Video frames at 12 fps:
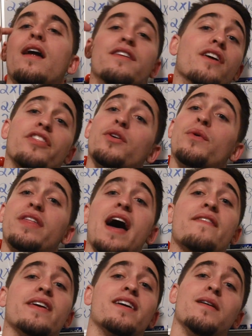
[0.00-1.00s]
Nothing worth
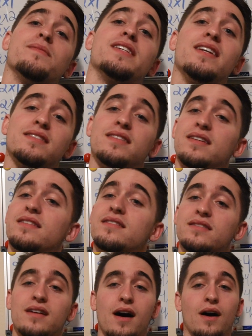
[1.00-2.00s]
having comes easy,
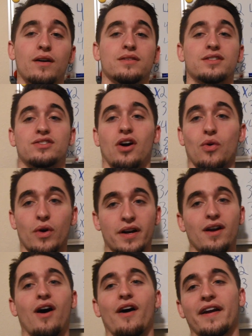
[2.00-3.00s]
so start
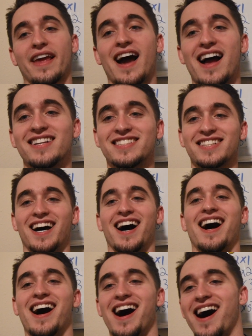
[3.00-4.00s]
working hard, guys.
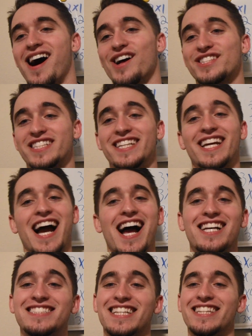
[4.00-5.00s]
I'll see you
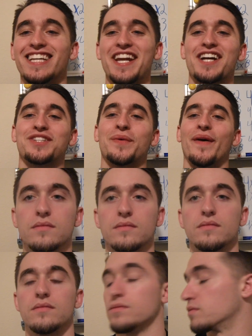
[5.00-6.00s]
guys in the next one.
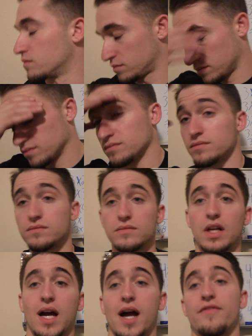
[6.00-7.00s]

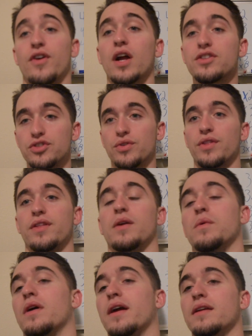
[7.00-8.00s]
I forgot to do the
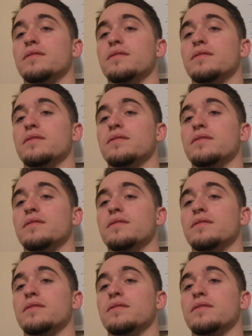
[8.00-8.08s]
thing where I